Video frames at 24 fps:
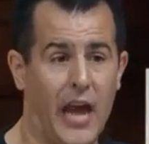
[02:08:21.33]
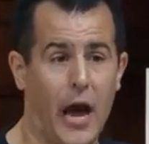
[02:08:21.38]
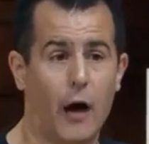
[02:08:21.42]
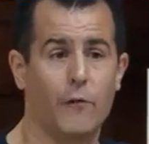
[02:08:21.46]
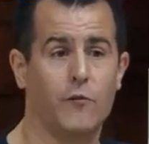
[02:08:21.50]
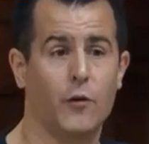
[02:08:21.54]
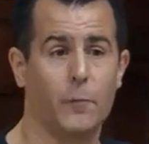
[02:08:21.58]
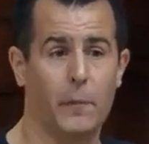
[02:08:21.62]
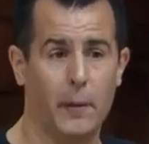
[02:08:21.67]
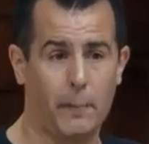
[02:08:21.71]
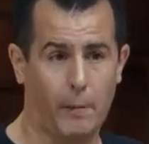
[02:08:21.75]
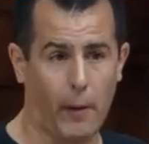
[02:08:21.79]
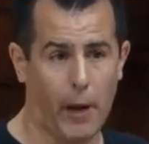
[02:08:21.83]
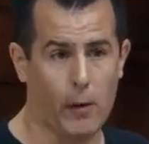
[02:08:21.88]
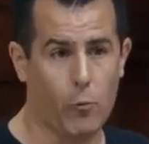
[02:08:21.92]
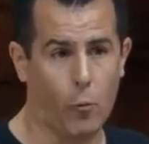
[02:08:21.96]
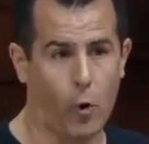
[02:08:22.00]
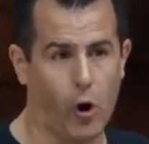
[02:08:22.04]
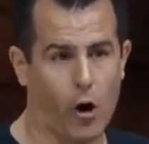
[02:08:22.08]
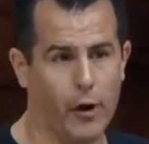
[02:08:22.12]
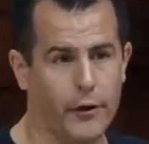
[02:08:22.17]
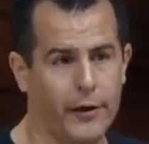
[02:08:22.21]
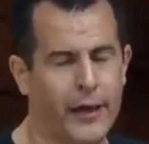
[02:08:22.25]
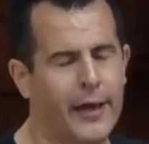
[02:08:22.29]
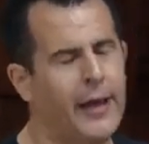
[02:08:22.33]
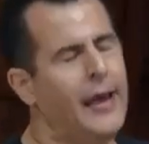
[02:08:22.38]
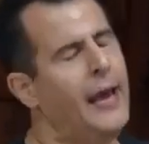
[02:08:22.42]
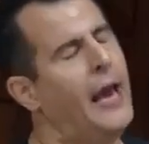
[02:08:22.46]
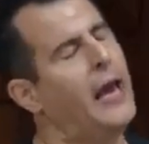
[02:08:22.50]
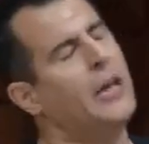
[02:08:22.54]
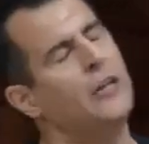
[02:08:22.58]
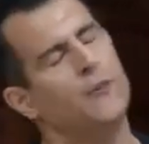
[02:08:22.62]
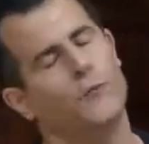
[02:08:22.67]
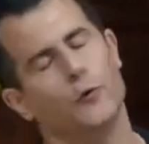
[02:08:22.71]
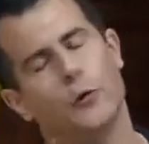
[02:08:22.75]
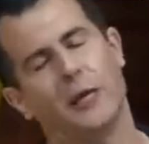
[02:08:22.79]
of the alphabet by one.
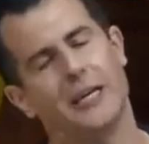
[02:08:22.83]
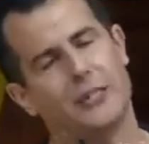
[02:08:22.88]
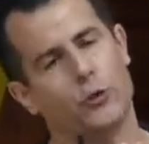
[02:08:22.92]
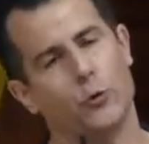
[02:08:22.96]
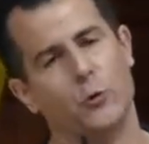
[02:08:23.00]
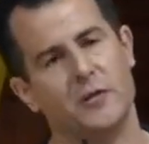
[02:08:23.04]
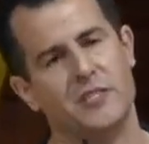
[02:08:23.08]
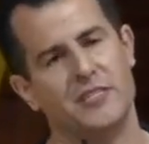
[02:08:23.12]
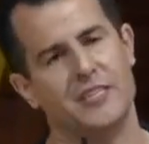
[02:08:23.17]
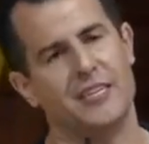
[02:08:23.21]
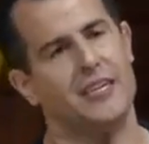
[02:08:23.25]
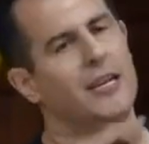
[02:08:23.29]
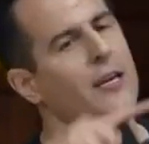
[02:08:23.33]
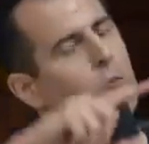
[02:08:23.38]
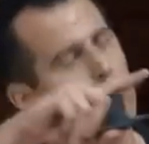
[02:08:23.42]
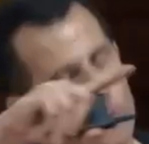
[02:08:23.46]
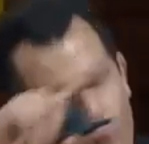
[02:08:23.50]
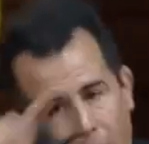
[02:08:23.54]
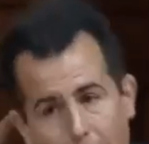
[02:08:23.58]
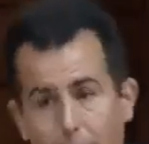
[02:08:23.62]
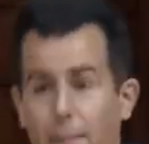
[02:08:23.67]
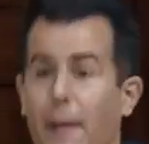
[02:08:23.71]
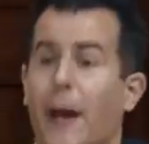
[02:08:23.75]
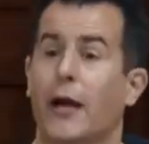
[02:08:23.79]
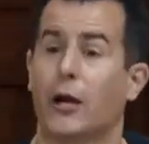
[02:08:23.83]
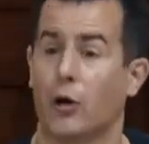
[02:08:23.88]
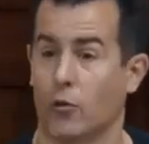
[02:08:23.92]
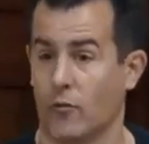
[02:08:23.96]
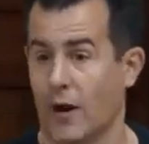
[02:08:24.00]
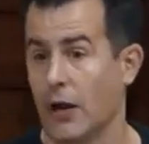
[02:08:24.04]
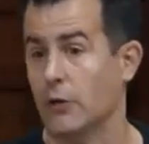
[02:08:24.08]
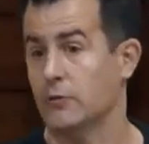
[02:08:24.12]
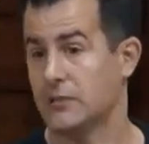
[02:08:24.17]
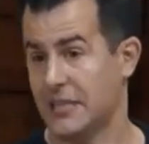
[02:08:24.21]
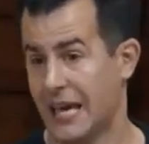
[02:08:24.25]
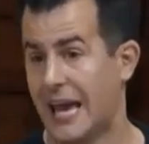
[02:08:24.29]
And if you get to a z, wrap back
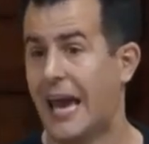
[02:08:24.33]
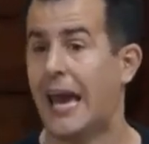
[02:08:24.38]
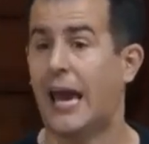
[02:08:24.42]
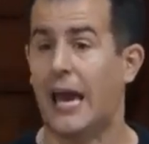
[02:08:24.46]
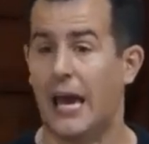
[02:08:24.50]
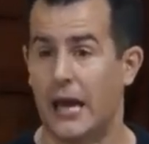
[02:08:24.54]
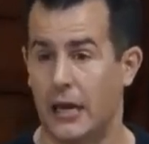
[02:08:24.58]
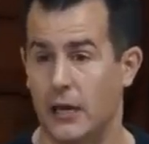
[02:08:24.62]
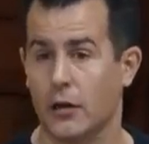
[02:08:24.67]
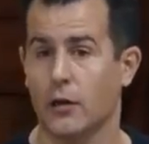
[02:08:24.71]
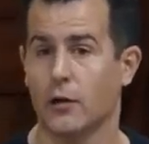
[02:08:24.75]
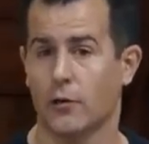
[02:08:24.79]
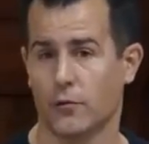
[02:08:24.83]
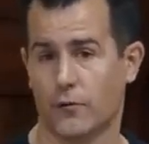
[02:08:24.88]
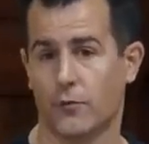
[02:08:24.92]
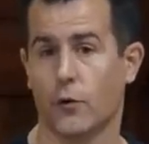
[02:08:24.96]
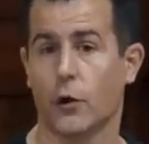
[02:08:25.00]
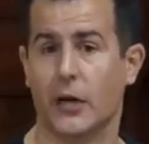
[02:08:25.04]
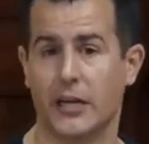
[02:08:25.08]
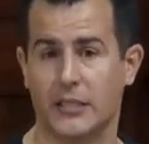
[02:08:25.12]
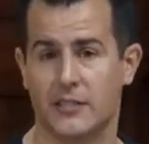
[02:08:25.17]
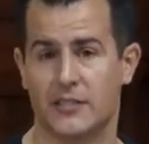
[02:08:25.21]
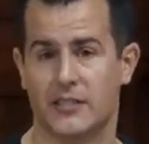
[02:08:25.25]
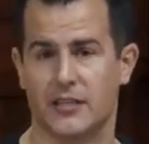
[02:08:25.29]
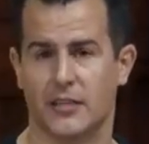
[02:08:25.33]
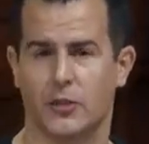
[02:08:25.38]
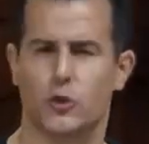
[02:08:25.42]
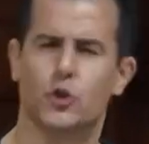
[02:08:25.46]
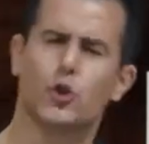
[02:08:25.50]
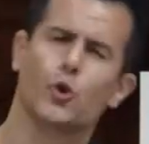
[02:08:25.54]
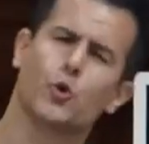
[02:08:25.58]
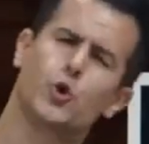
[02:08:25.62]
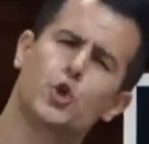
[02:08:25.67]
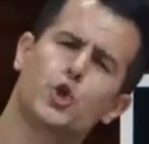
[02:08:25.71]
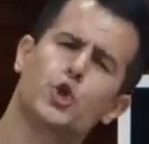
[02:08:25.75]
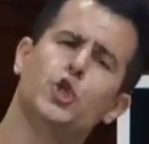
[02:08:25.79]
around to a, for
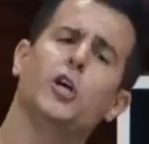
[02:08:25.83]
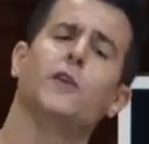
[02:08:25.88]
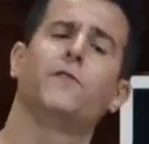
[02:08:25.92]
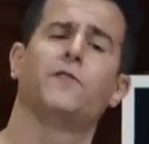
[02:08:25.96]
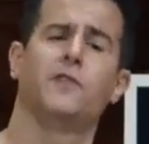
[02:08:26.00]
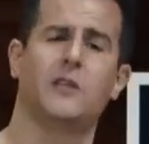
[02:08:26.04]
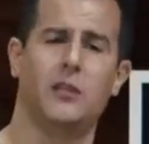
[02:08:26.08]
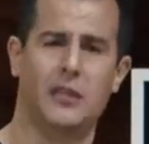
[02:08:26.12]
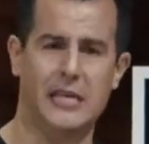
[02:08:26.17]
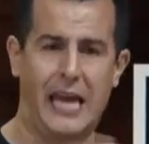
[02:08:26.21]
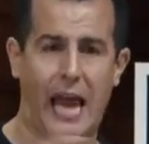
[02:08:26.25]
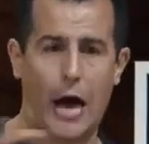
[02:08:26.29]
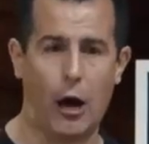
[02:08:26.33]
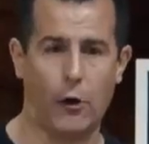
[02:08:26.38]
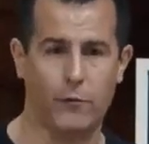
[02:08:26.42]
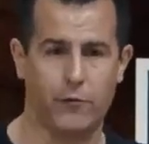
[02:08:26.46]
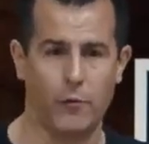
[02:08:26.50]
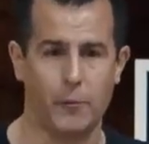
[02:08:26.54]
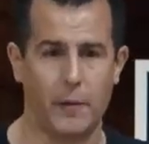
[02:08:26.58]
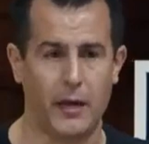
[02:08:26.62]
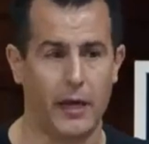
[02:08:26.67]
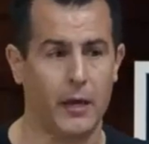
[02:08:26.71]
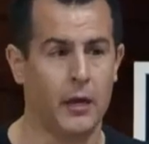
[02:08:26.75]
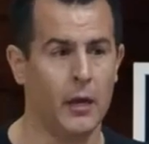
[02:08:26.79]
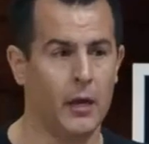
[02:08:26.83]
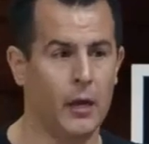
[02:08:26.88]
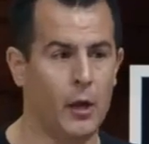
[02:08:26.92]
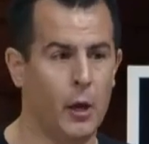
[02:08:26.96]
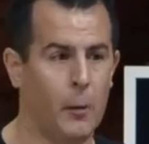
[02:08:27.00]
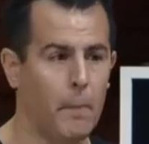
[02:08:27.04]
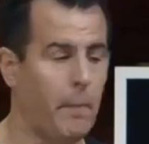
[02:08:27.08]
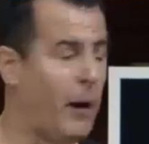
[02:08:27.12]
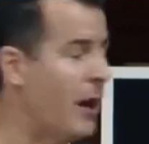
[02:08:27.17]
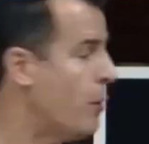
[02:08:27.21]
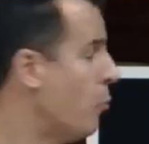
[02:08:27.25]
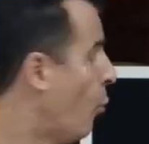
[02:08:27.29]
instance. So shift the alphabet
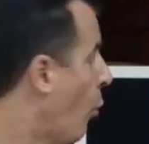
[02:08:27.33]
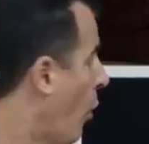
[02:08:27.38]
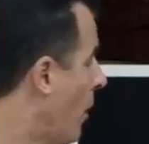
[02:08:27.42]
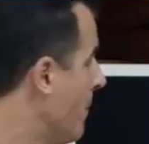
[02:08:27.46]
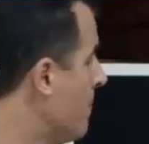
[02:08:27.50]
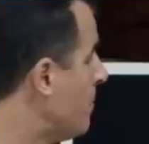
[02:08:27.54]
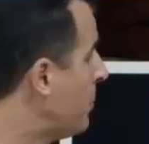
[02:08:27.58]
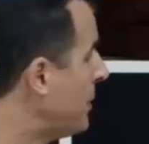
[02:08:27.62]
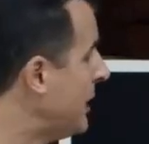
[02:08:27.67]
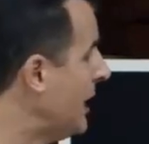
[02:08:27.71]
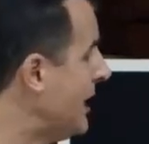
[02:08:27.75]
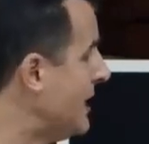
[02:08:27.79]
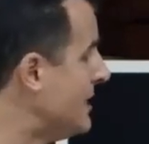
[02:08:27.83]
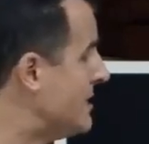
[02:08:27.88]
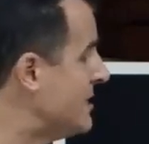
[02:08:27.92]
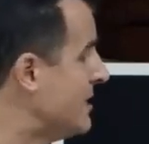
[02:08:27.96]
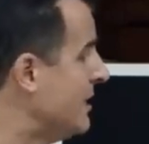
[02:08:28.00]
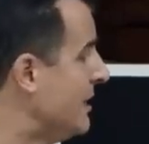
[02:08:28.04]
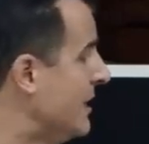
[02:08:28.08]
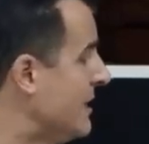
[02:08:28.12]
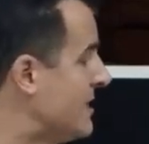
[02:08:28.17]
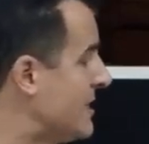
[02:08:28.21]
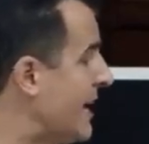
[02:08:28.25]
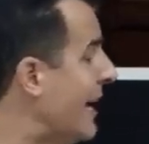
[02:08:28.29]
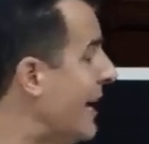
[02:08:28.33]
by one place in